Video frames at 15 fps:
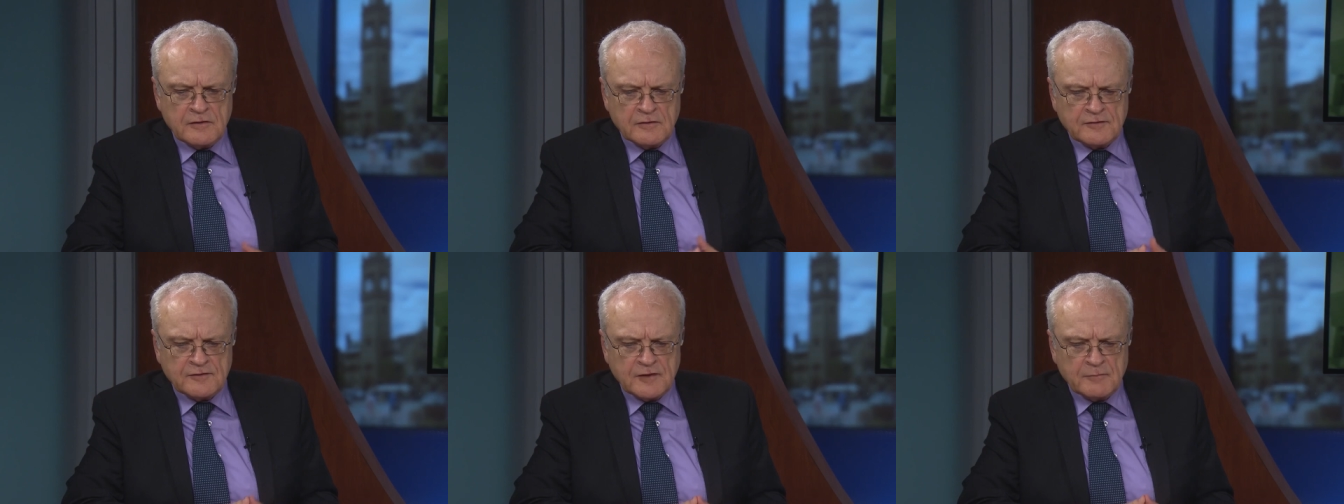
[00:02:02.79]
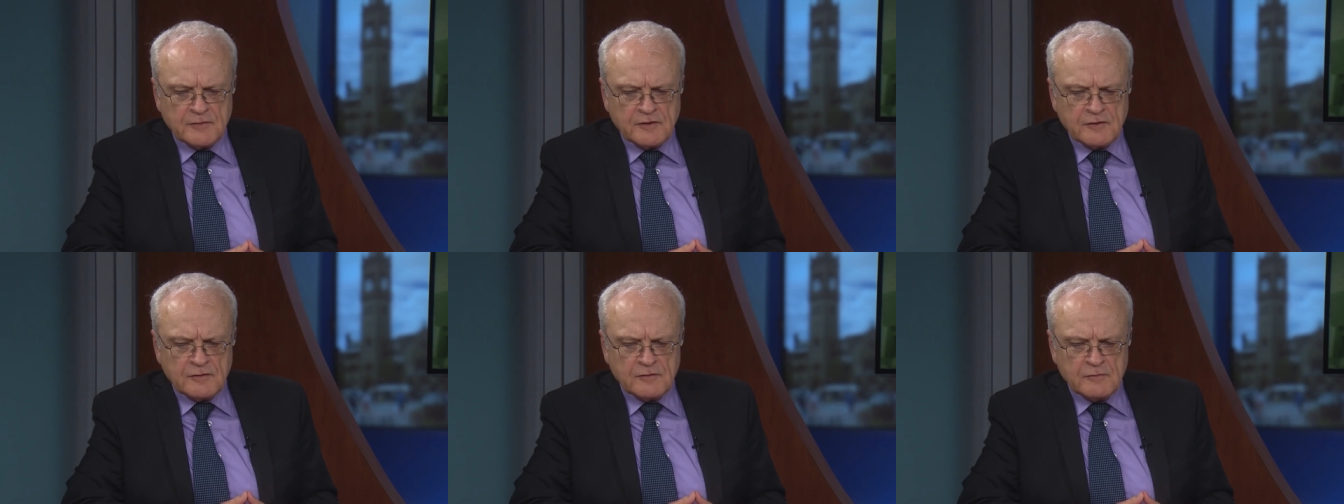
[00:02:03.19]
here is
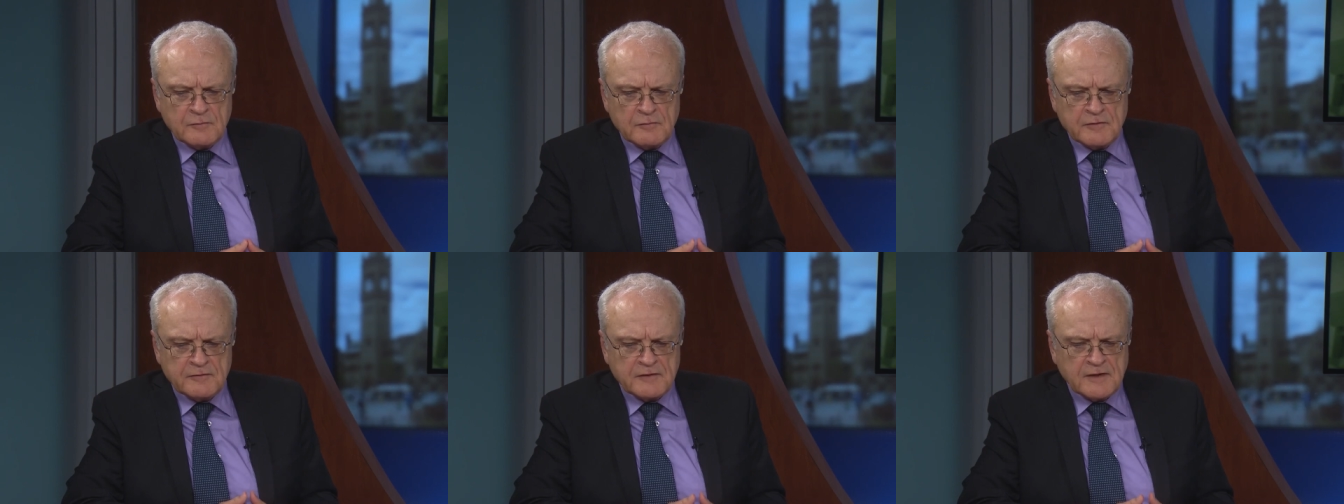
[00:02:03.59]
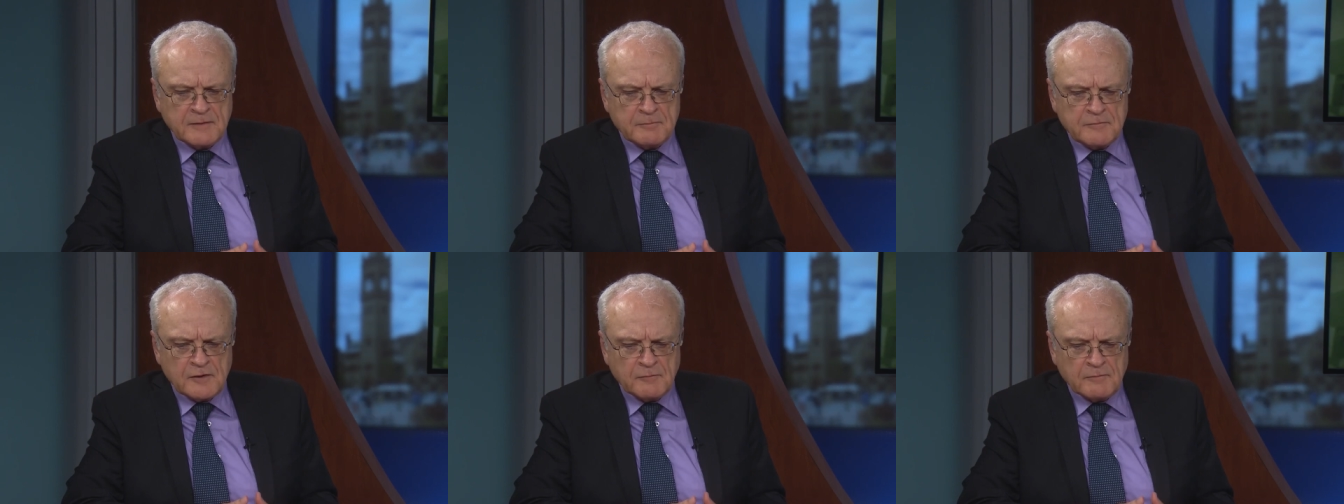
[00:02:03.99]
somebody who,
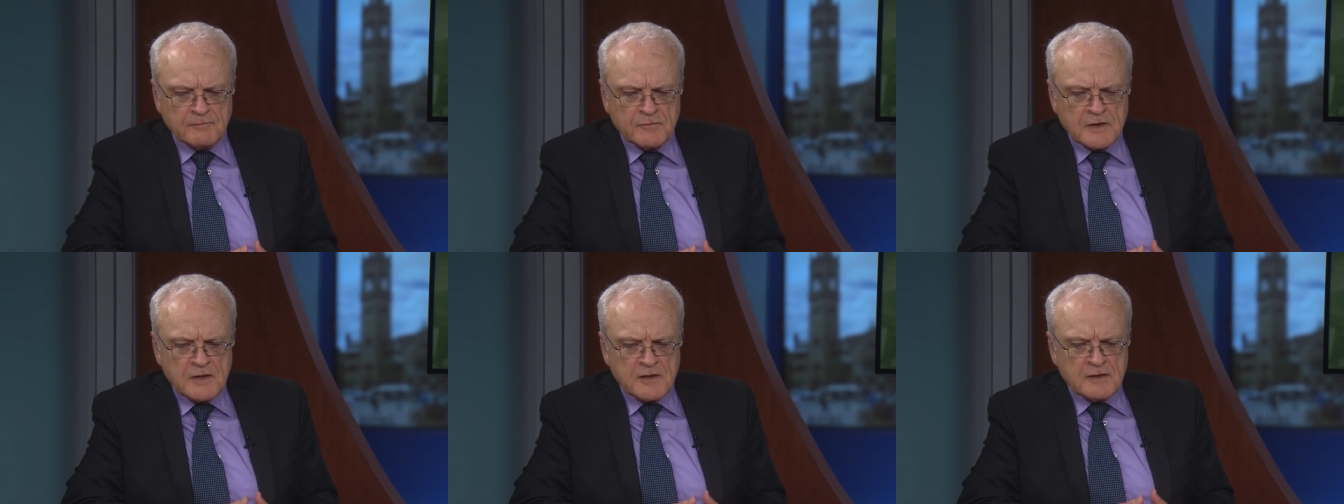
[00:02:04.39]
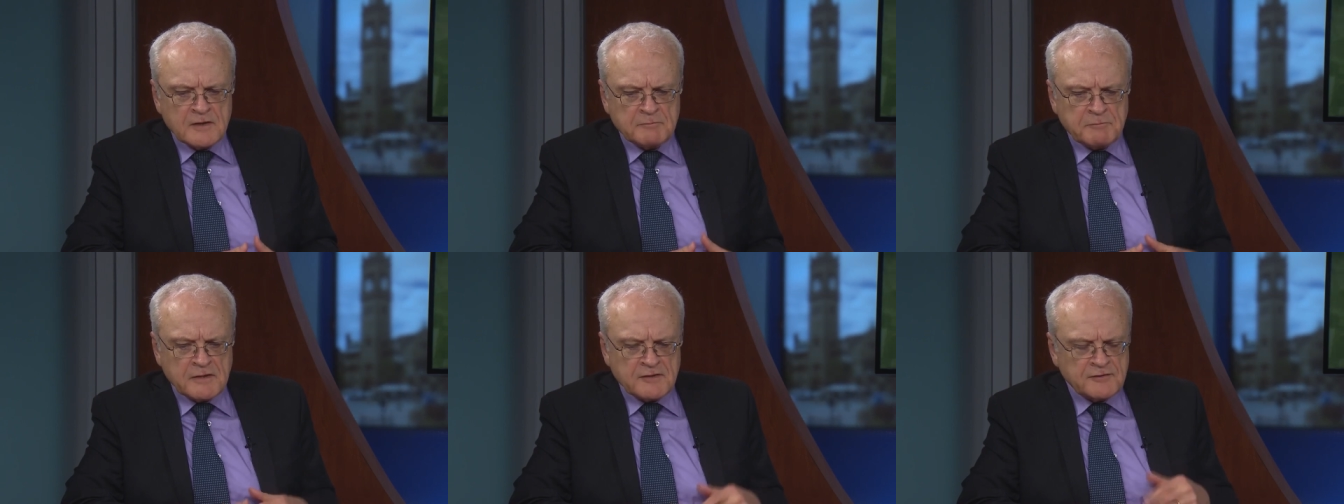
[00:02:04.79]
you know,
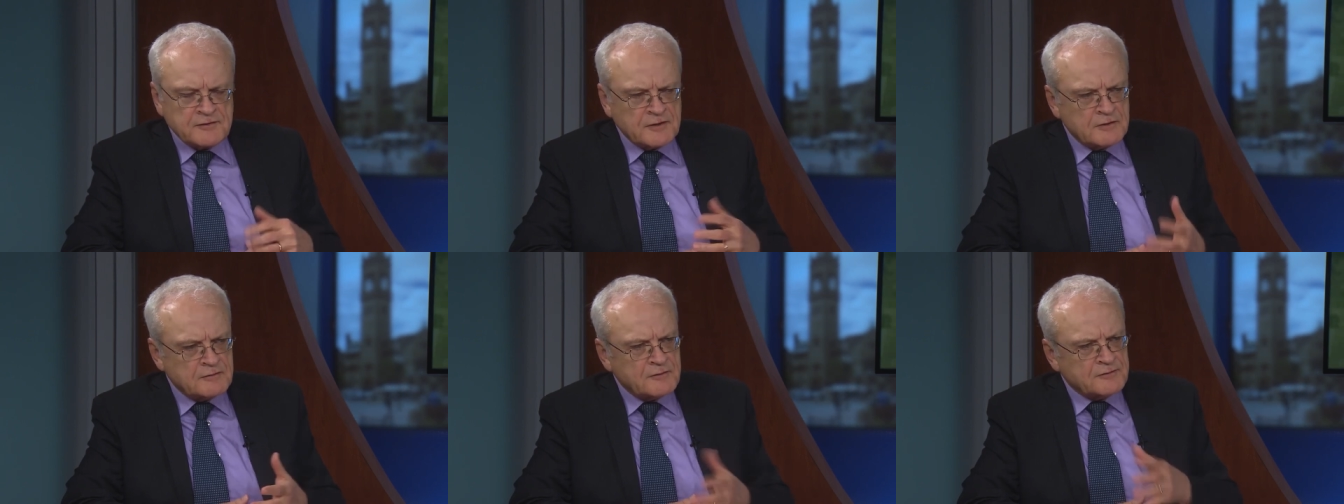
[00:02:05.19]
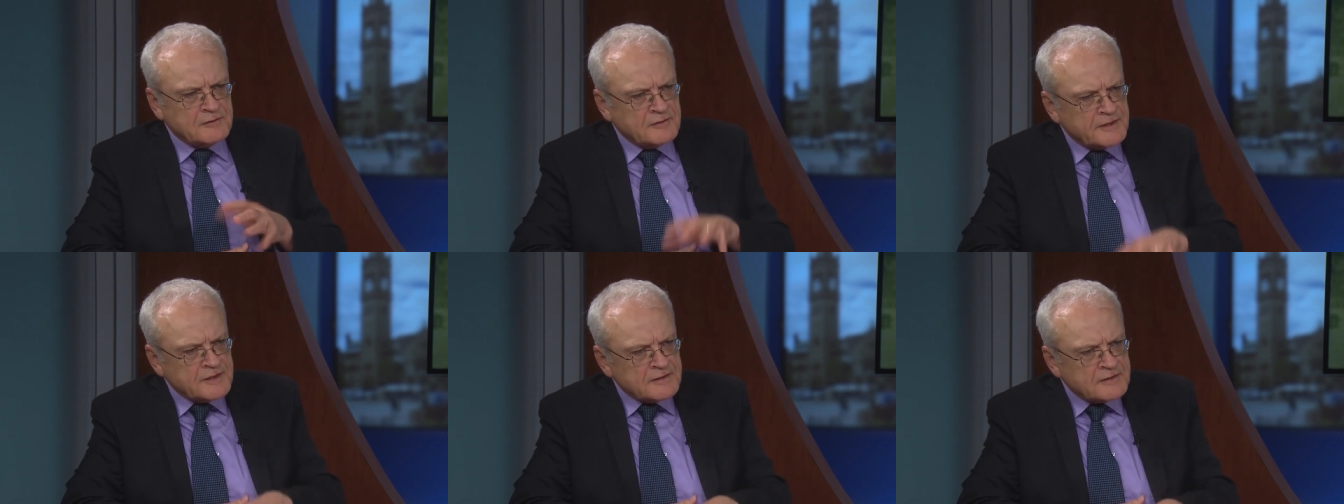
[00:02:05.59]
by the standards
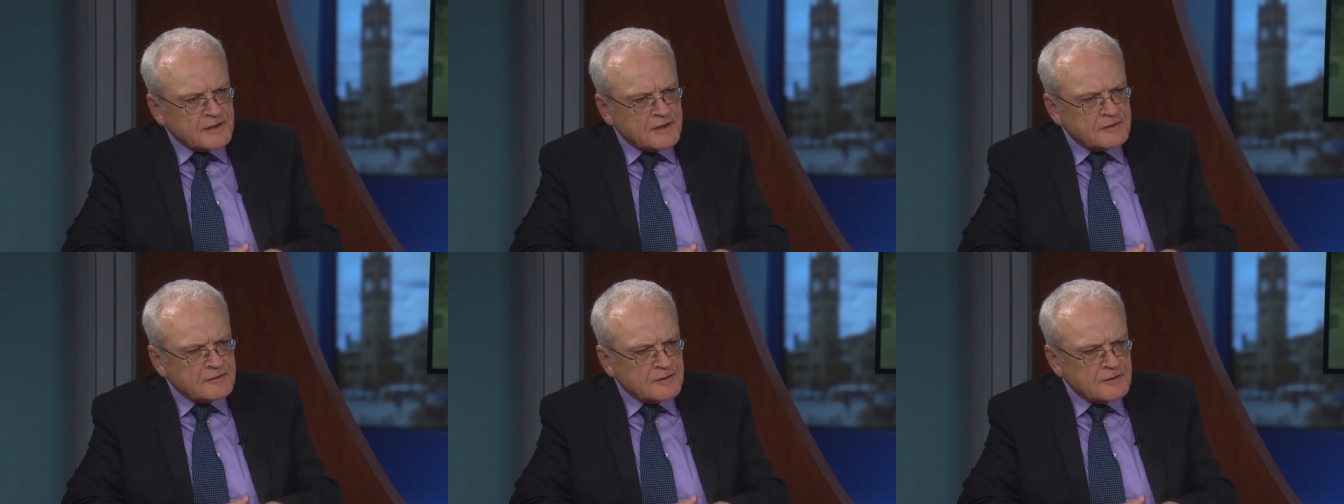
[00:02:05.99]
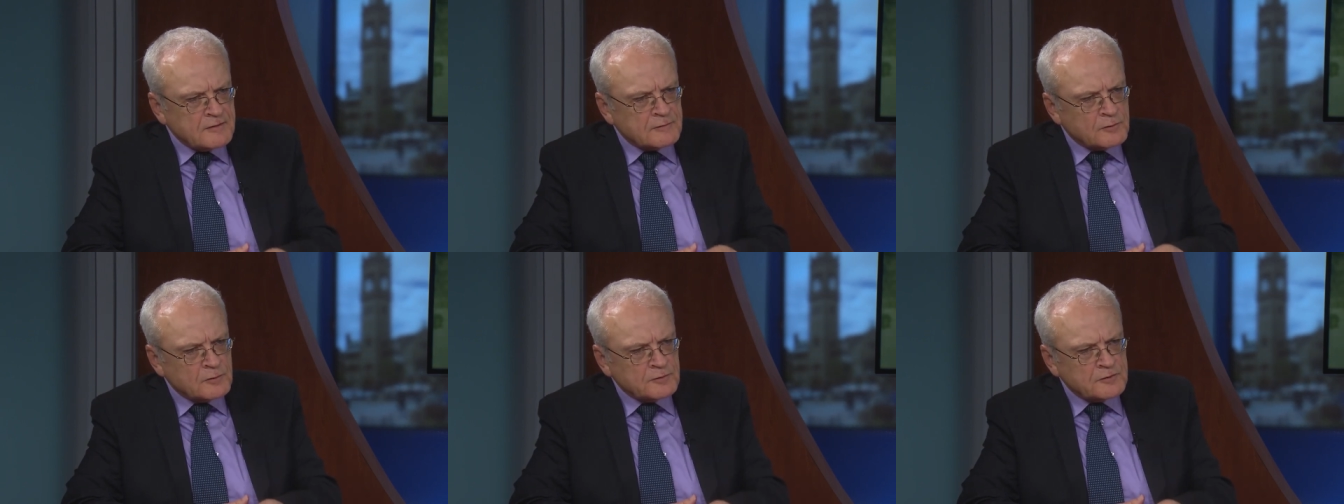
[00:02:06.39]
late
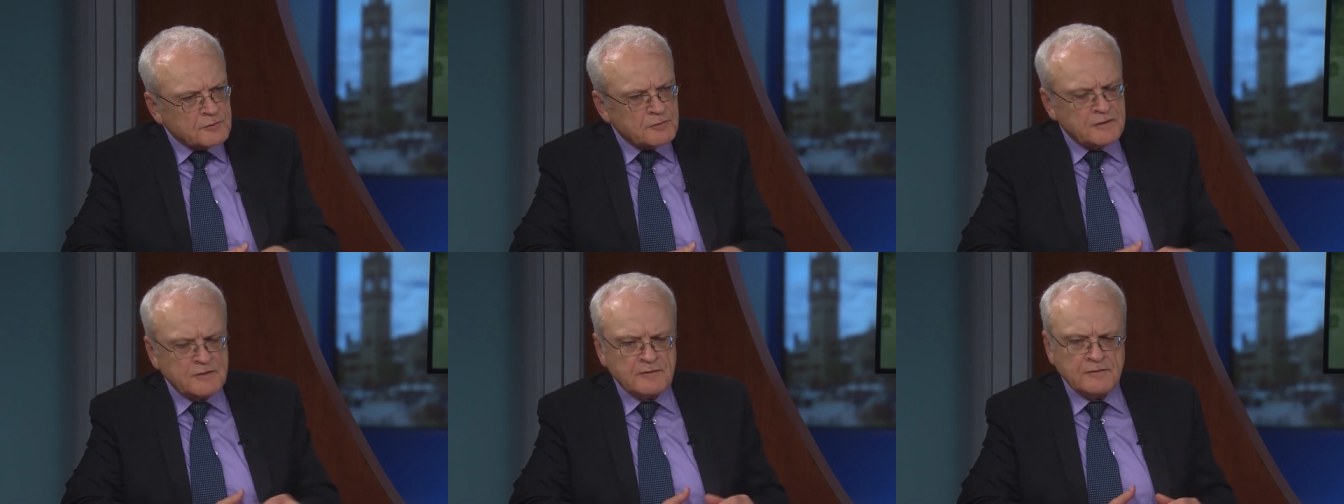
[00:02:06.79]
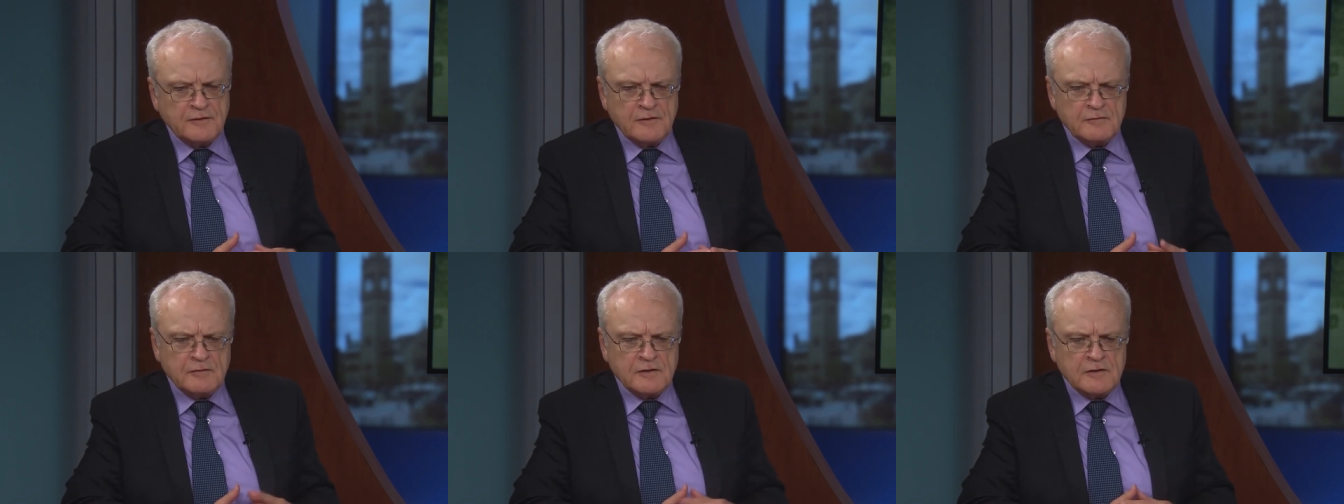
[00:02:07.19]
19th, early 20th
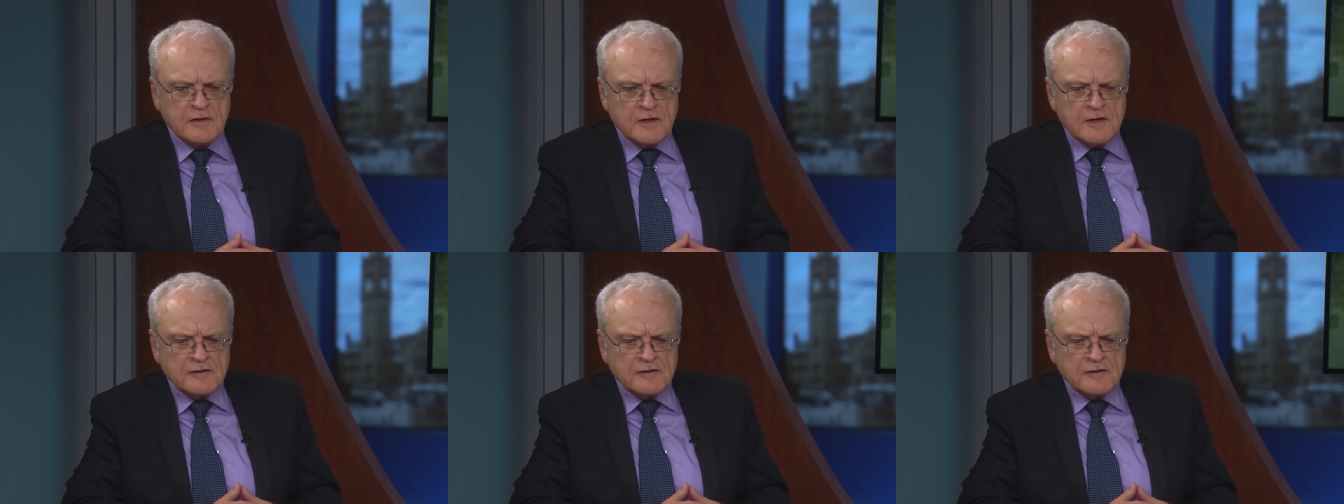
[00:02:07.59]
century.